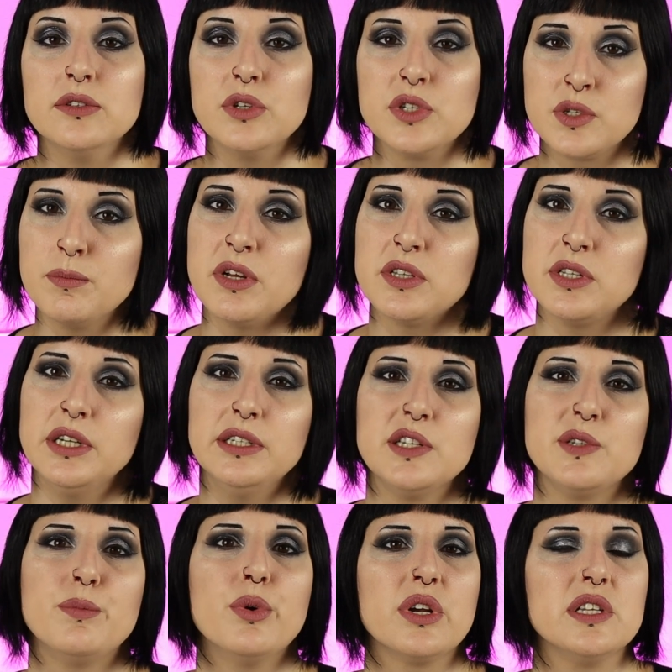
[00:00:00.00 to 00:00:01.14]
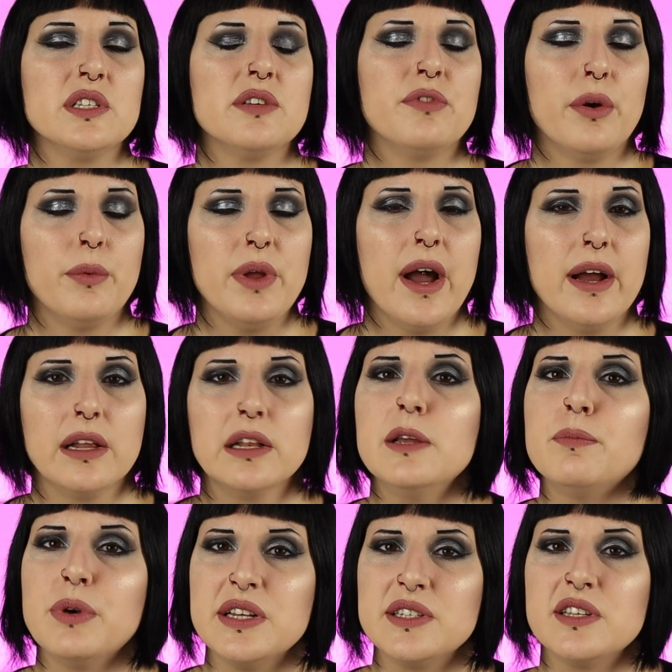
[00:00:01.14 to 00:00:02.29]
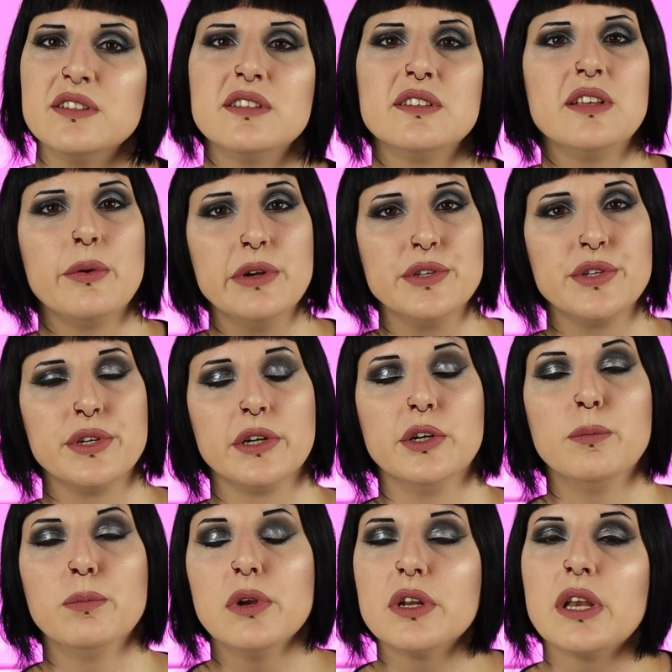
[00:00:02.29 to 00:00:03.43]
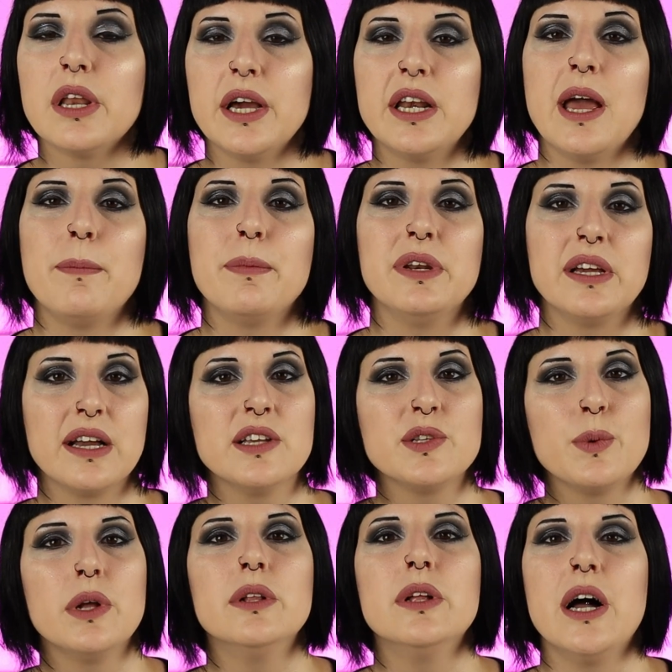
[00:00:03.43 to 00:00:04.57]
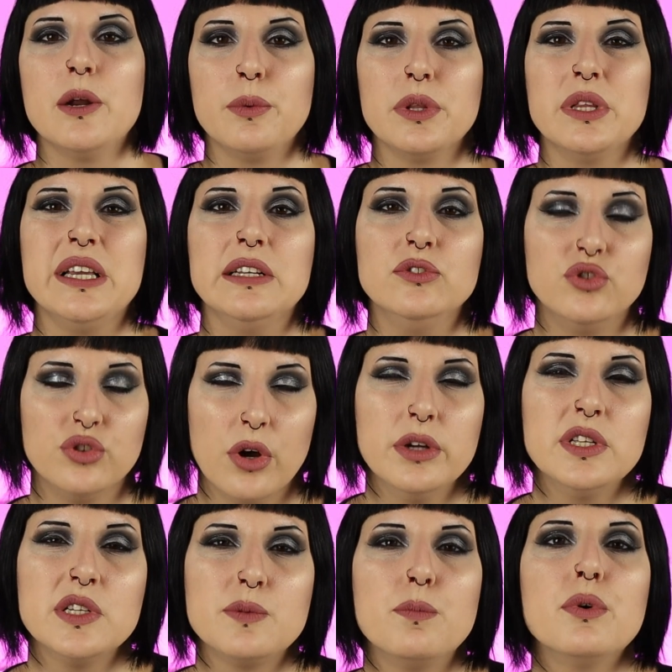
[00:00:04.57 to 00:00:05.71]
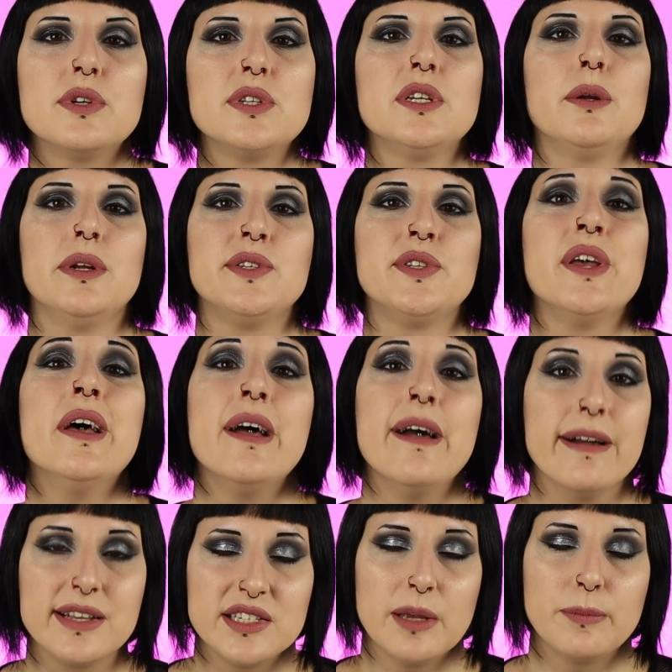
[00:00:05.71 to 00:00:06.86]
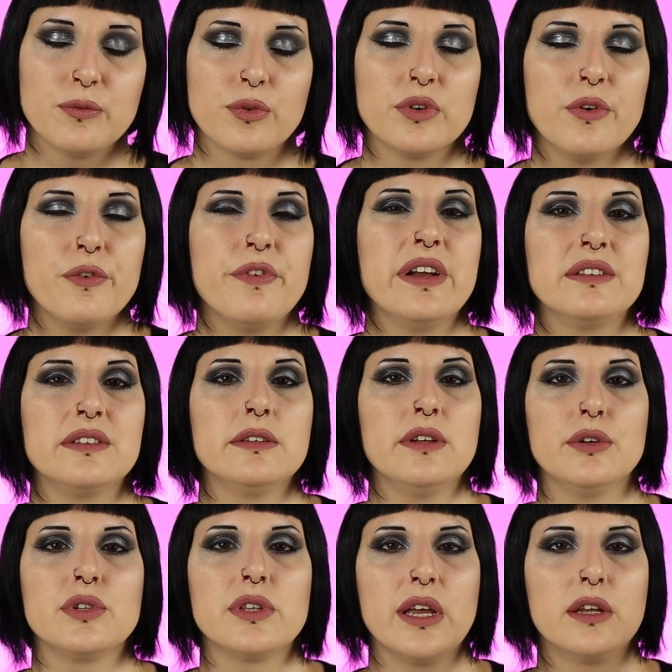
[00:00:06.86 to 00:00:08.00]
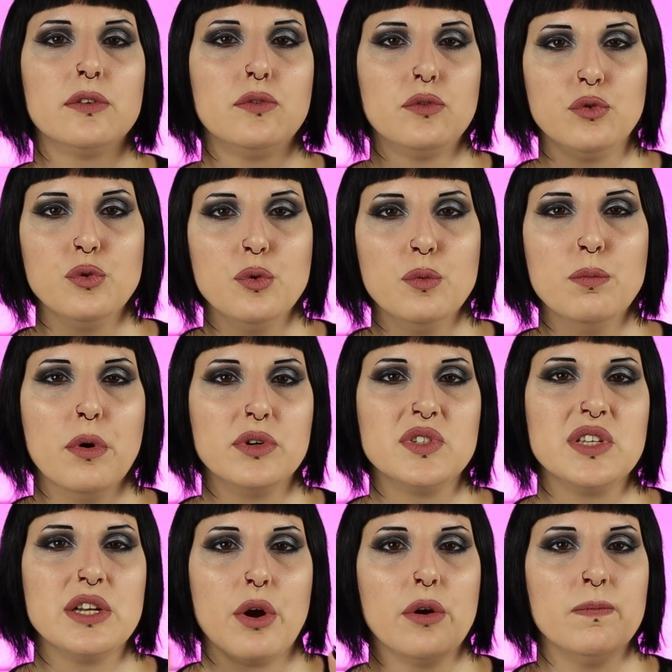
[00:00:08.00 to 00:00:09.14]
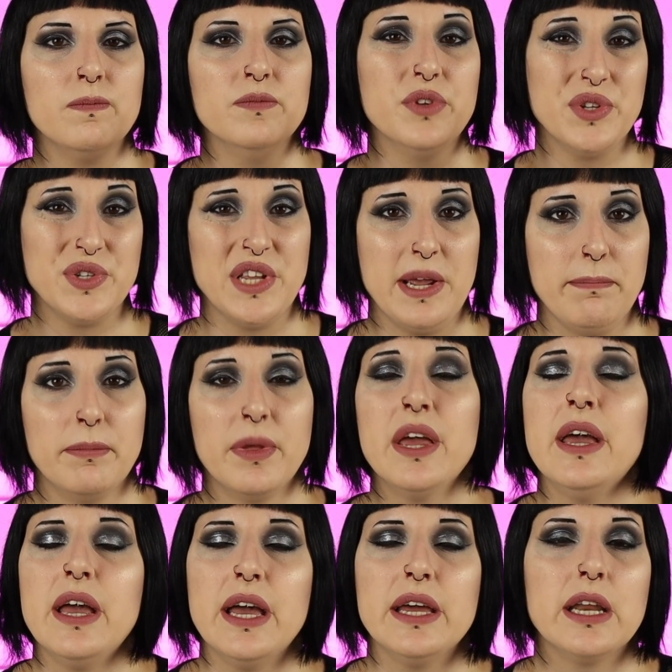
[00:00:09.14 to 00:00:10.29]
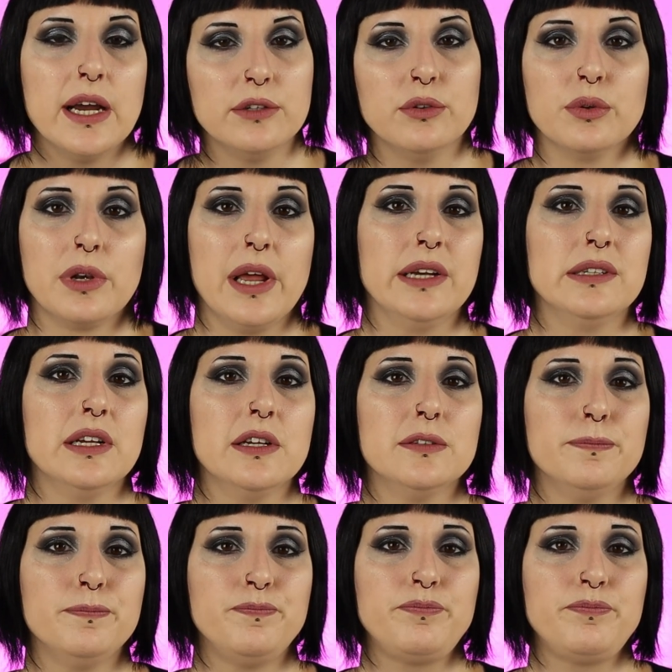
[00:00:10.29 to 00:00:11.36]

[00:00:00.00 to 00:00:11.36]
The smut in this book is very highly present. There is another plot line happening as well. I really enjoy this book series, except for the fact that there's like 2 books that are the same. And I don't like that.